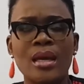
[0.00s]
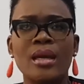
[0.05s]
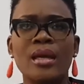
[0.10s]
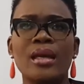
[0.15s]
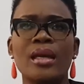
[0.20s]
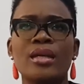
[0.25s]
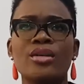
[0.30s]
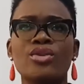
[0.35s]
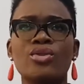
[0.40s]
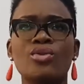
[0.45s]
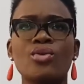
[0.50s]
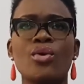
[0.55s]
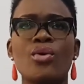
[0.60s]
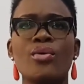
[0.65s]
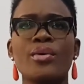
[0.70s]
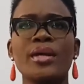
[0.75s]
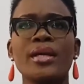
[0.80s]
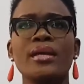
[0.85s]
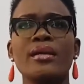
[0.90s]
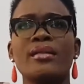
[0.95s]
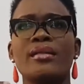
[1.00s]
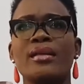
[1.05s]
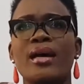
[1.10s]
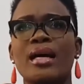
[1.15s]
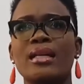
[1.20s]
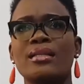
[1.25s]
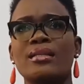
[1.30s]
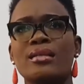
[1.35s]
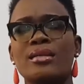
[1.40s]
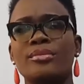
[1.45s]

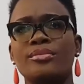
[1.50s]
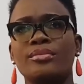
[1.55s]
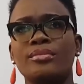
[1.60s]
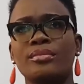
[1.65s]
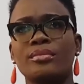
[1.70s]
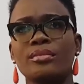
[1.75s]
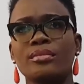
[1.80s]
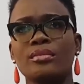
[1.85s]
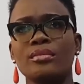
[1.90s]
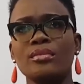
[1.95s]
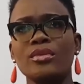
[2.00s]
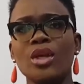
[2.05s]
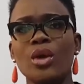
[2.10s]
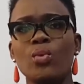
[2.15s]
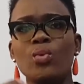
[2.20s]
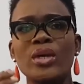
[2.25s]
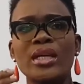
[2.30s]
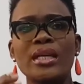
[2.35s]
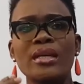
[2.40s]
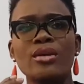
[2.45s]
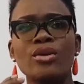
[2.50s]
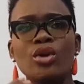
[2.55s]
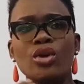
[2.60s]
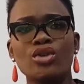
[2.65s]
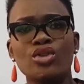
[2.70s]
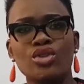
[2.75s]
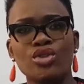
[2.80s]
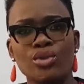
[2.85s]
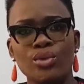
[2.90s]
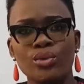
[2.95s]
that we did not
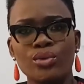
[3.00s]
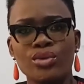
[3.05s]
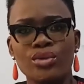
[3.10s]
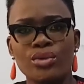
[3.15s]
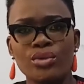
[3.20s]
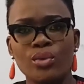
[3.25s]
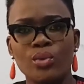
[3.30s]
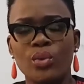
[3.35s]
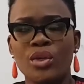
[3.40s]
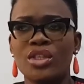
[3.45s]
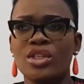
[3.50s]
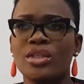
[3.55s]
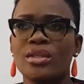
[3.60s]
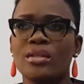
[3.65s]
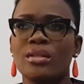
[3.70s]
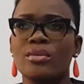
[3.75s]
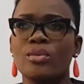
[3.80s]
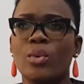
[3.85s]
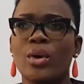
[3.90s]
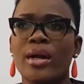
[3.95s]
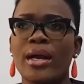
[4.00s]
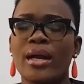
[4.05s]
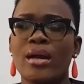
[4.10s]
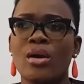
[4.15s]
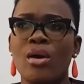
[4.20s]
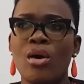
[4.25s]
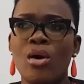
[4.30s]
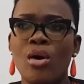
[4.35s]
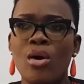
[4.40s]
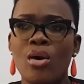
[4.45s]
choose, which is what I
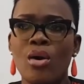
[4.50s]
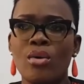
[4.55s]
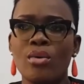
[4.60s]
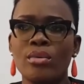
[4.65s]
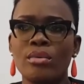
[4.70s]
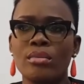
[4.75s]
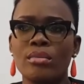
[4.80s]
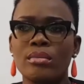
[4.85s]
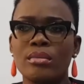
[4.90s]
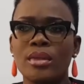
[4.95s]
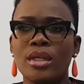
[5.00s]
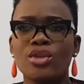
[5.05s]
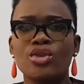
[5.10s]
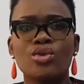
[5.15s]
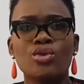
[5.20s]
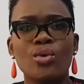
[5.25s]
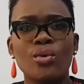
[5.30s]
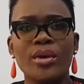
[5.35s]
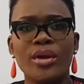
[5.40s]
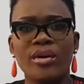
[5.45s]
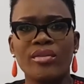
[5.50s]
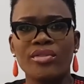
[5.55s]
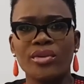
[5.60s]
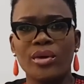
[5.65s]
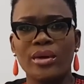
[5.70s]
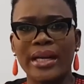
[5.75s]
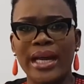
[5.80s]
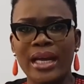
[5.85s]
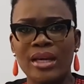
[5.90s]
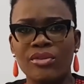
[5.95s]
call the story of
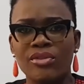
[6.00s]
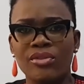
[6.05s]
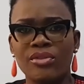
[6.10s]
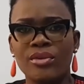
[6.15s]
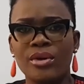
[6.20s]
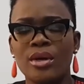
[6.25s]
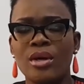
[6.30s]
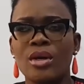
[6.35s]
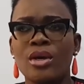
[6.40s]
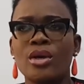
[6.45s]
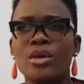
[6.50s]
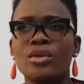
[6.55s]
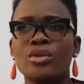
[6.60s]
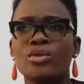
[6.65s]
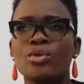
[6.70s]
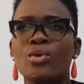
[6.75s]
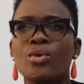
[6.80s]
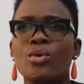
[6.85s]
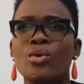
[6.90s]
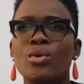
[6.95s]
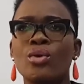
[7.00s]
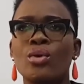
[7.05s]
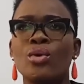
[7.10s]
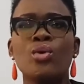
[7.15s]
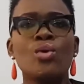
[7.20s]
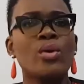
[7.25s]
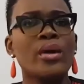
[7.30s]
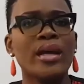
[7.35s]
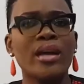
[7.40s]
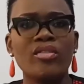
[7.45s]
your life. So
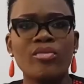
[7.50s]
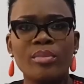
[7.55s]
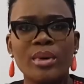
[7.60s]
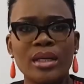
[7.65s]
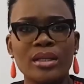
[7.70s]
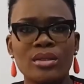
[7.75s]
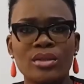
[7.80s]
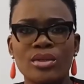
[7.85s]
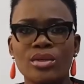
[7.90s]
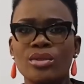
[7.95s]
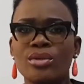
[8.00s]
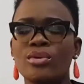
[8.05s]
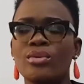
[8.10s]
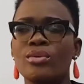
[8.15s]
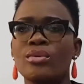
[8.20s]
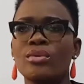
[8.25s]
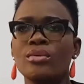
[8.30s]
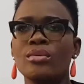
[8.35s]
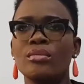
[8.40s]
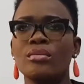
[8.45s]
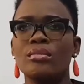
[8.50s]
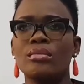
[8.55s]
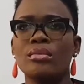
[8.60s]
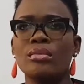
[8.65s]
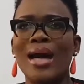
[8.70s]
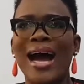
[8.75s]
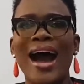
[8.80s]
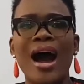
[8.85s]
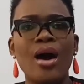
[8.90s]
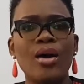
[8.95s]
who gave birth to you,
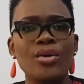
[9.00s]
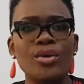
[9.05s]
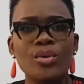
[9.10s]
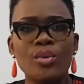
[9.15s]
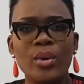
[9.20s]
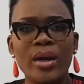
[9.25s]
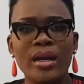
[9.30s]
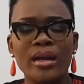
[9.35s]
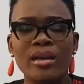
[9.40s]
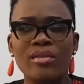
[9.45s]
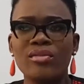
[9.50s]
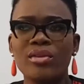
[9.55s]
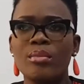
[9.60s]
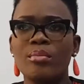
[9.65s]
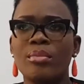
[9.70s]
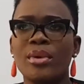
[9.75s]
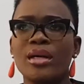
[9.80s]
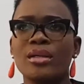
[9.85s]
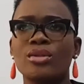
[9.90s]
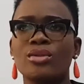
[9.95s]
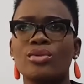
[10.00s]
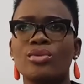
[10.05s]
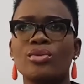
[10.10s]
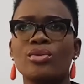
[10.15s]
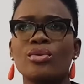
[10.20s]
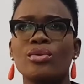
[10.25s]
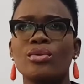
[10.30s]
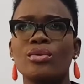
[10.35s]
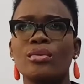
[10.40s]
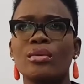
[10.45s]
how you were given birth
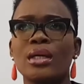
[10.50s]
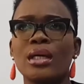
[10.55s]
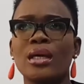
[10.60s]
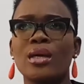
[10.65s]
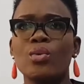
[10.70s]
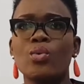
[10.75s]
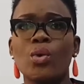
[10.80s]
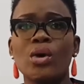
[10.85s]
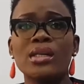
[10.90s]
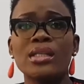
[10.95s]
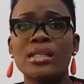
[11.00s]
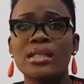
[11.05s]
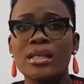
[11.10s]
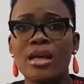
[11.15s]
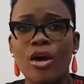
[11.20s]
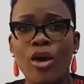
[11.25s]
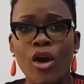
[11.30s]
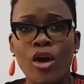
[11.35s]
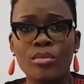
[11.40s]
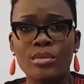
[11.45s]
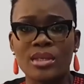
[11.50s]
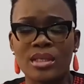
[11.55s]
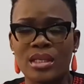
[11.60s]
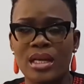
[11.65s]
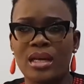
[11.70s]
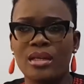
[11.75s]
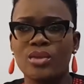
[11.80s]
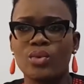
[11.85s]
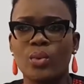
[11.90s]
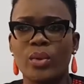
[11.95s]
to, in what
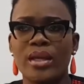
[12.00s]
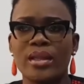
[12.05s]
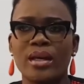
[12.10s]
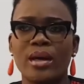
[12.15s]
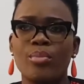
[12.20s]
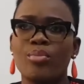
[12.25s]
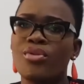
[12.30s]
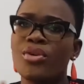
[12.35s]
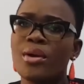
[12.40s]
circumstance, whether